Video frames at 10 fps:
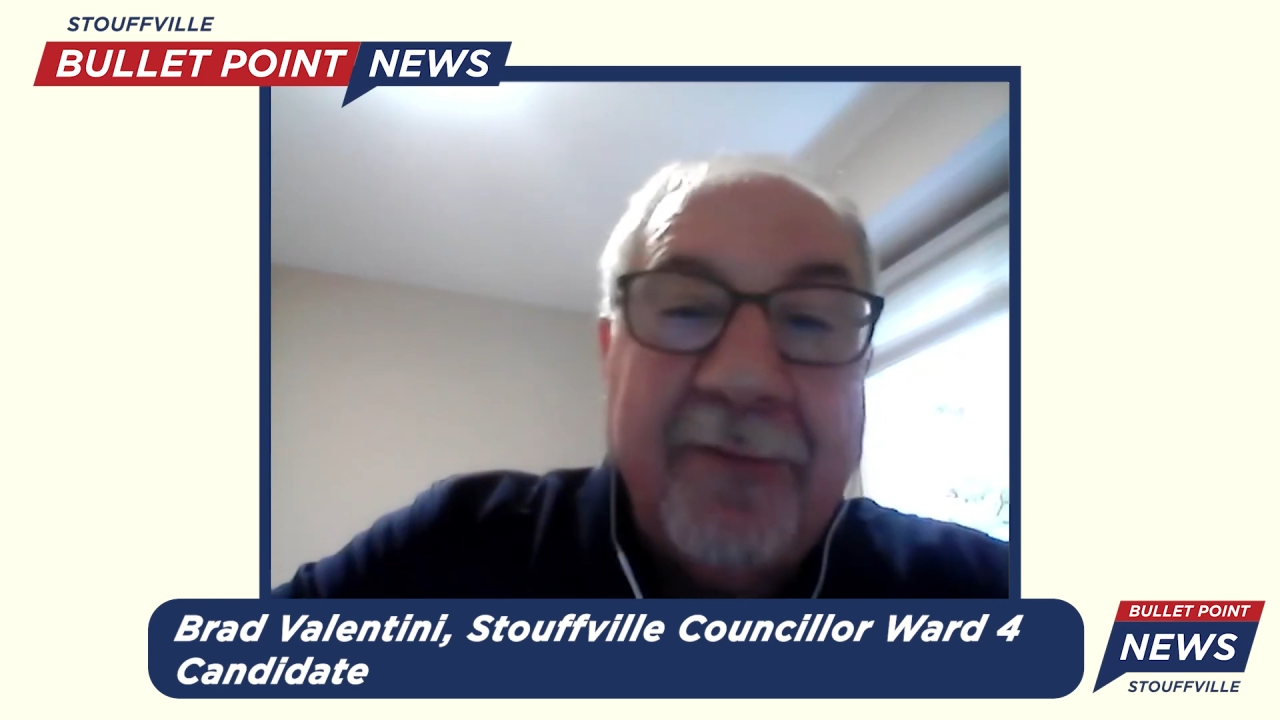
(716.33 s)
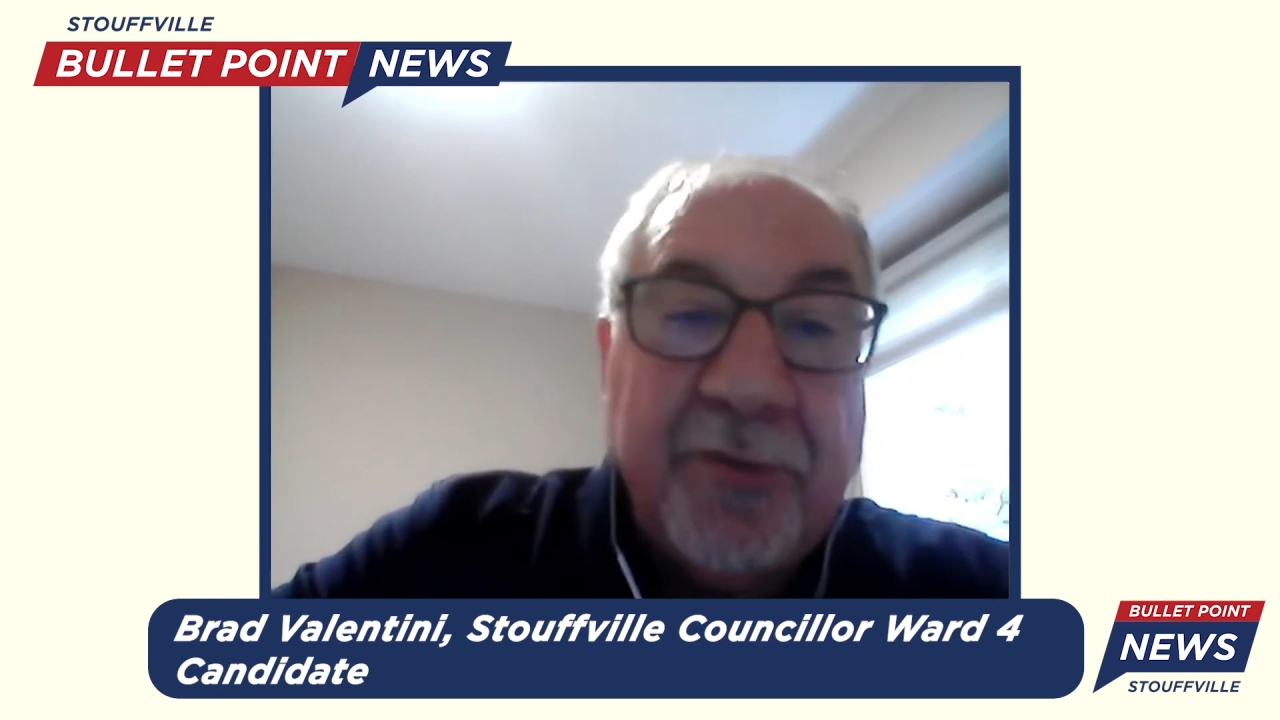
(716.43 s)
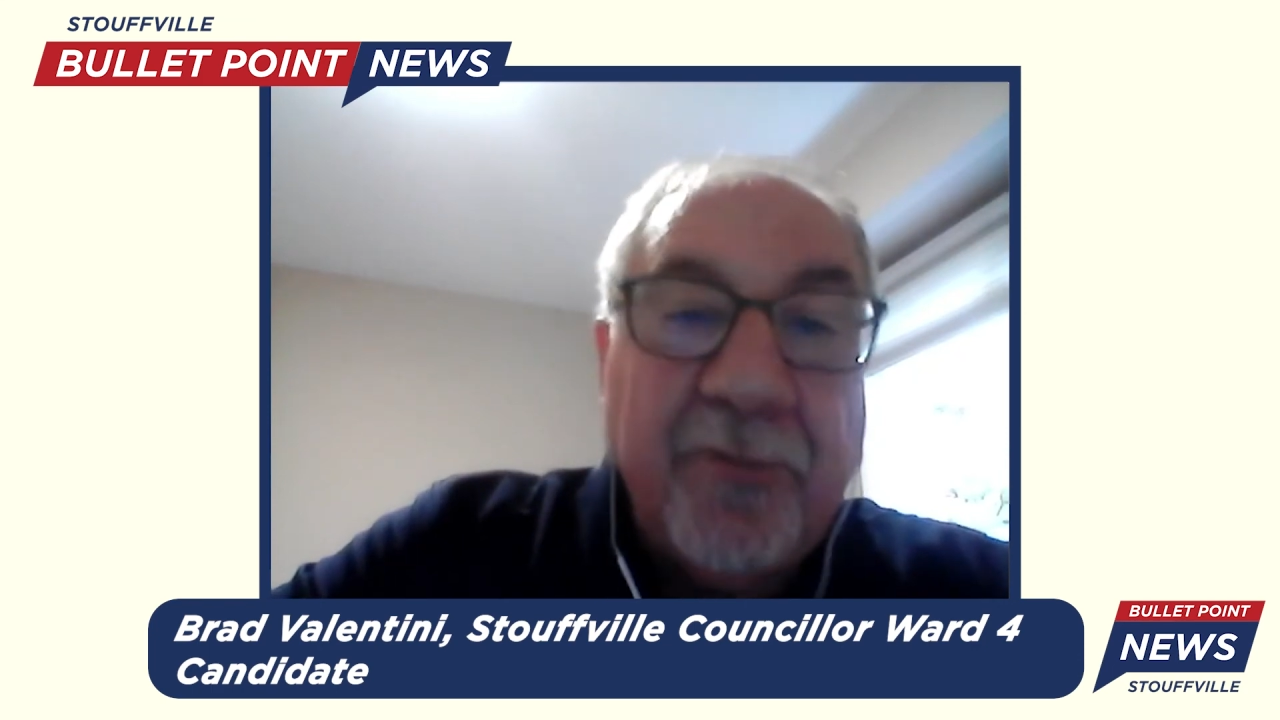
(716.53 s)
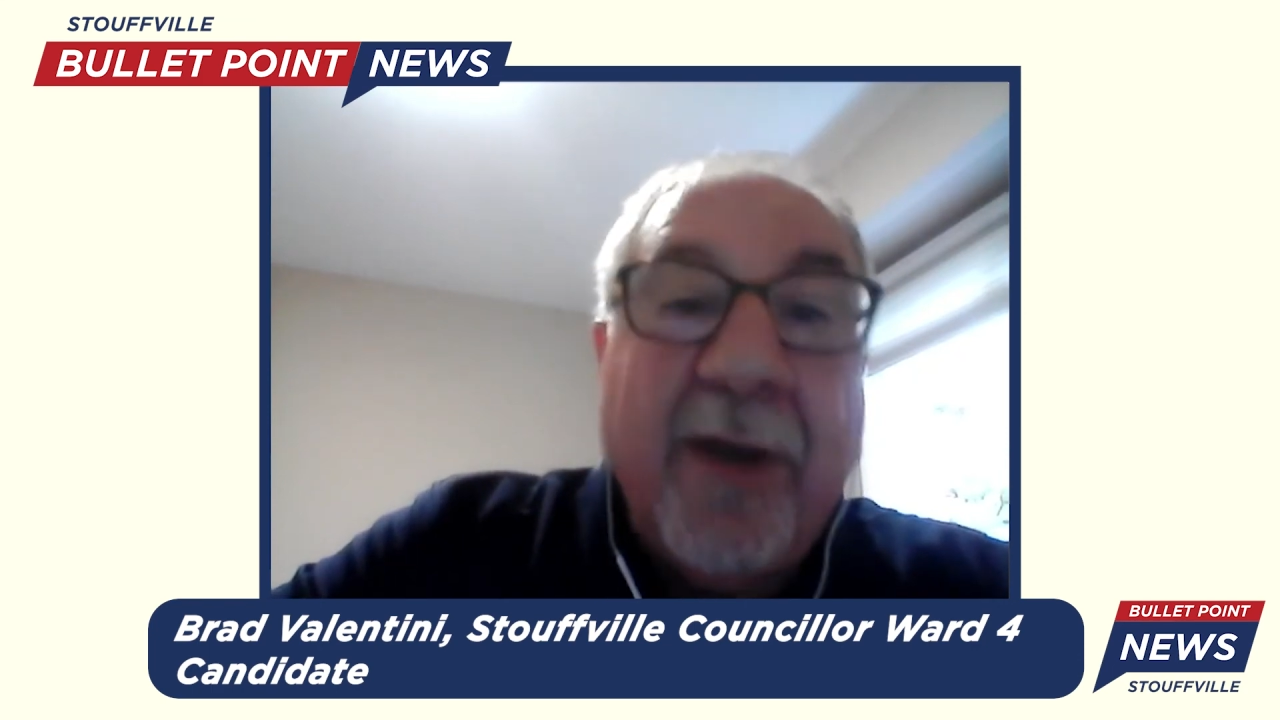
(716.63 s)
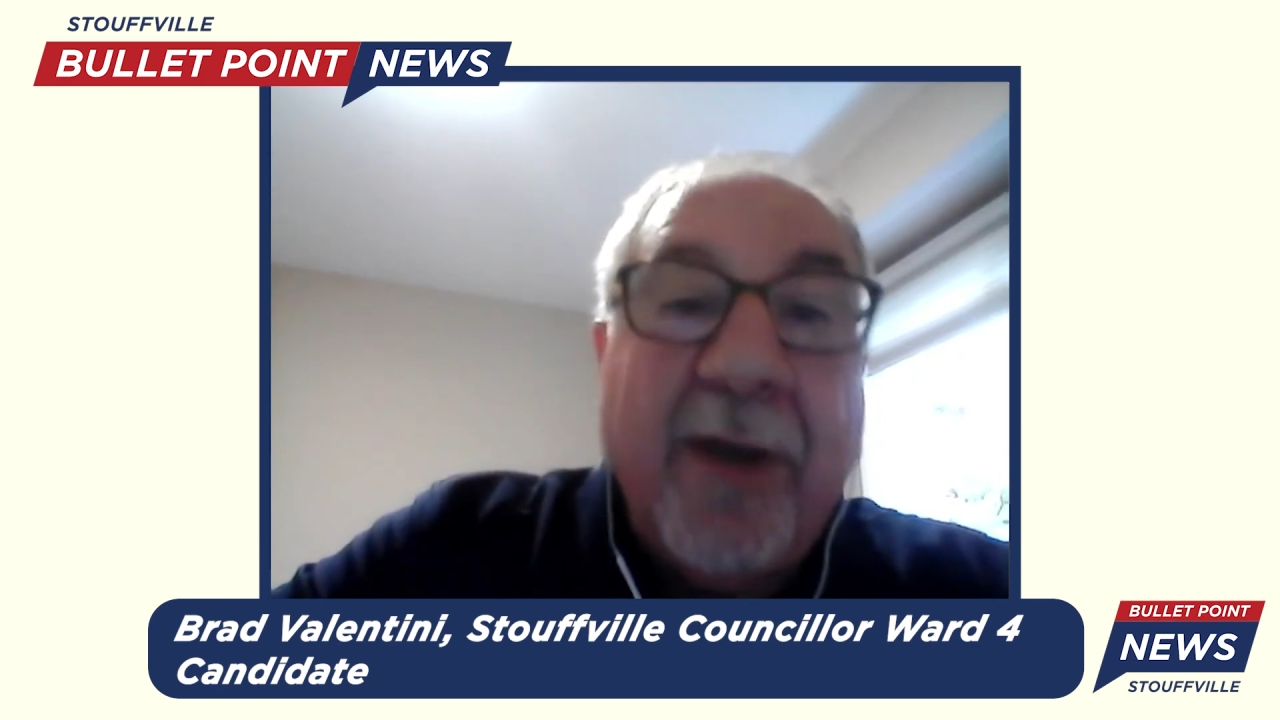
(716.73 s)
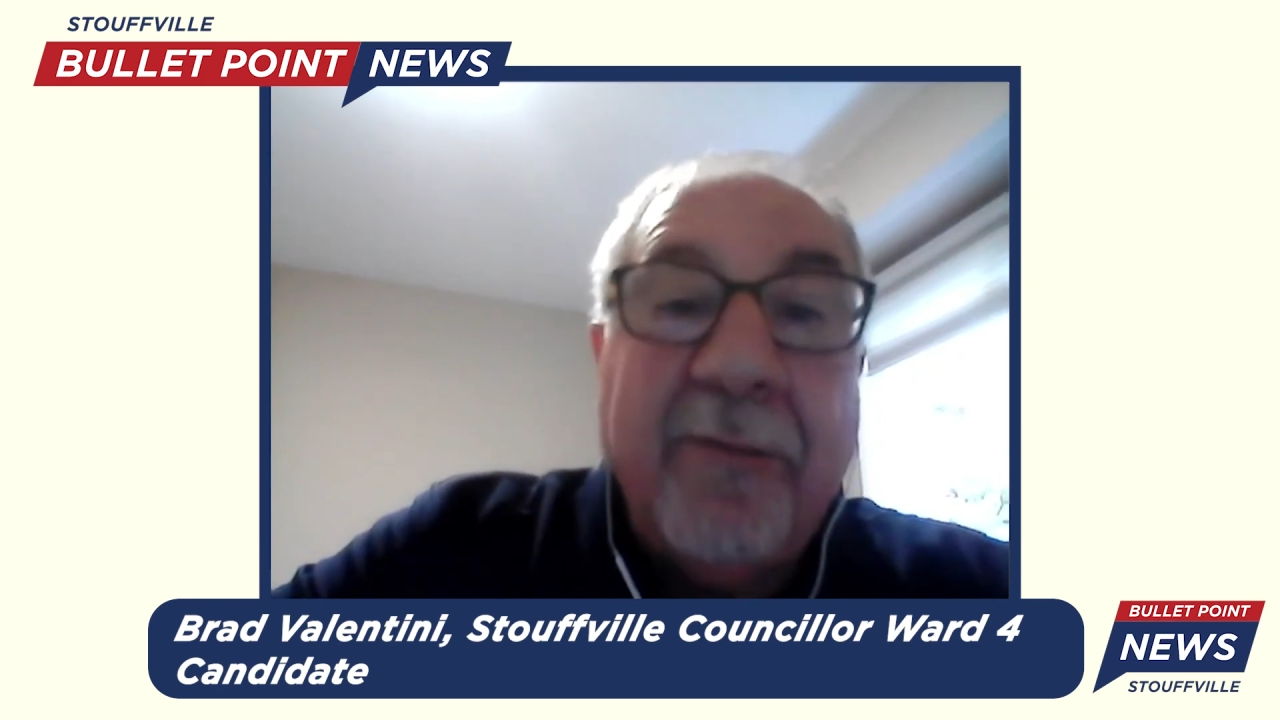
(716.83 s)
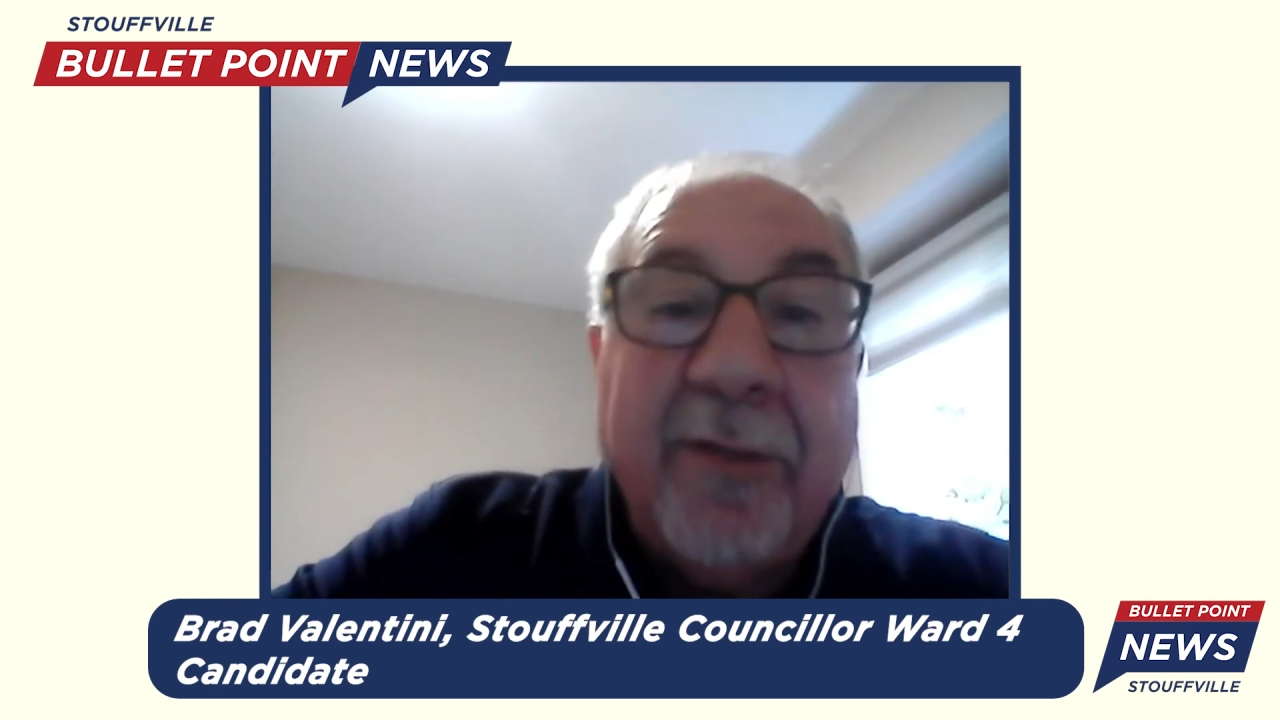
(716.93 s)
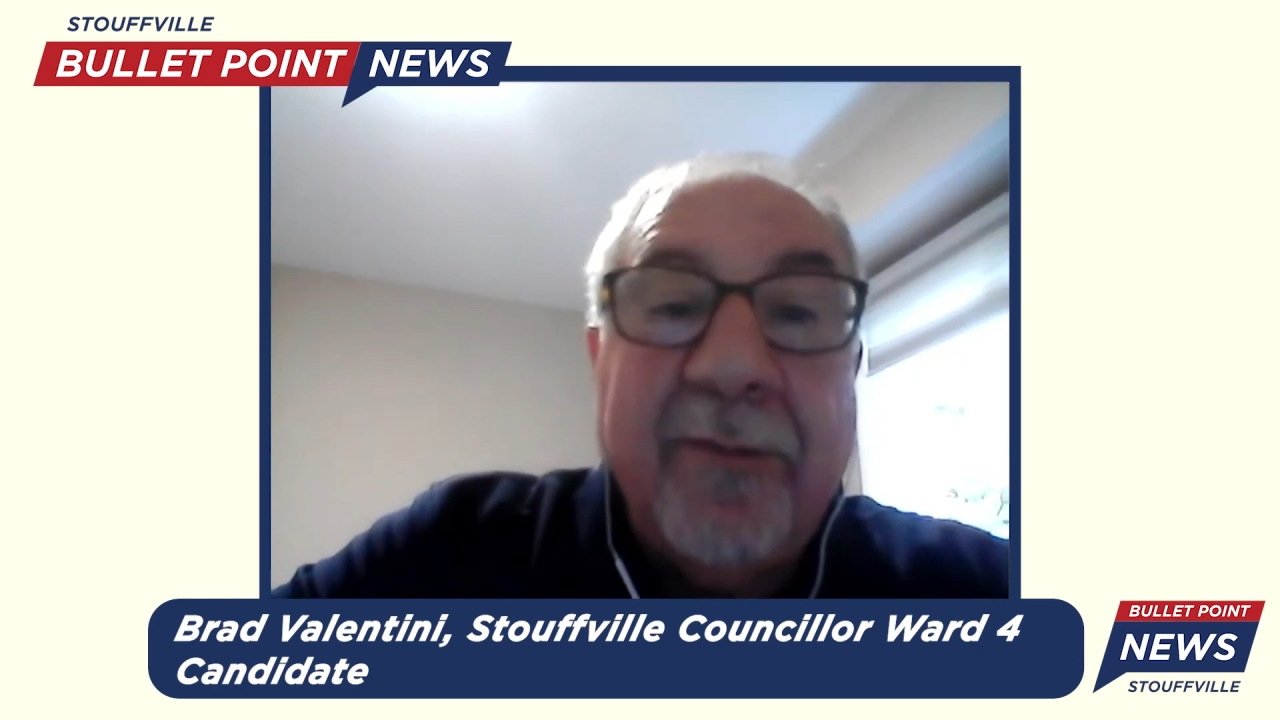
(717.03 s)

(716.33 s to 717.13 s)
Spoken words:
a survival